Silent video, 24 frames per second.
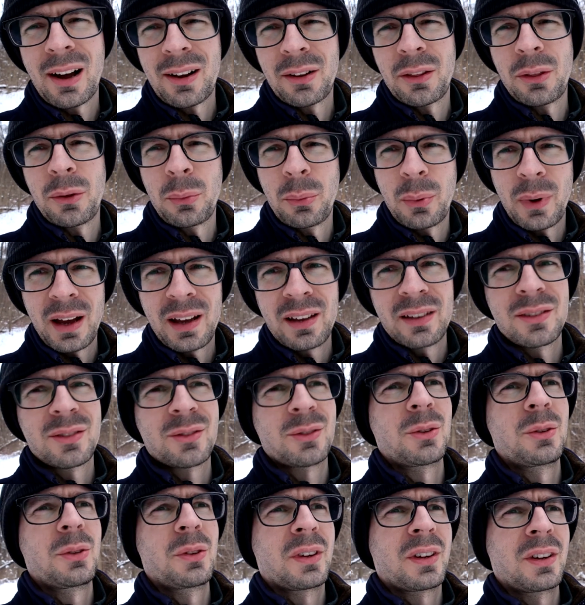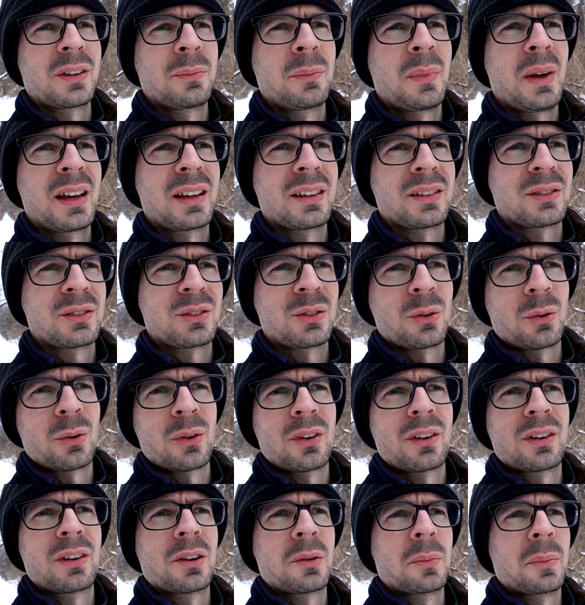out of the way so you can make a
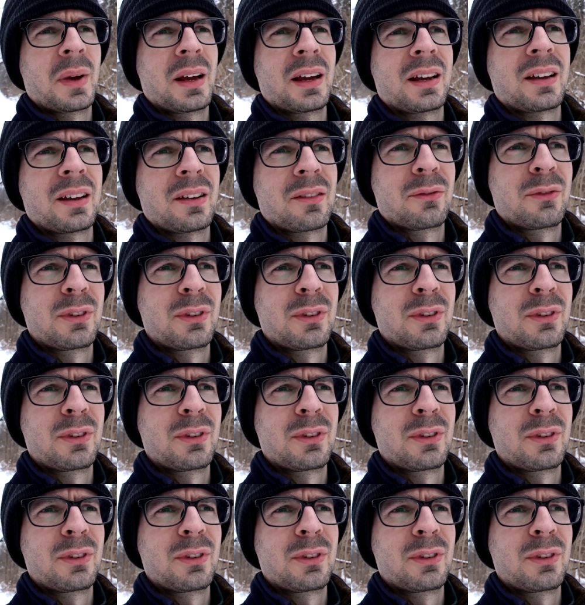story or make a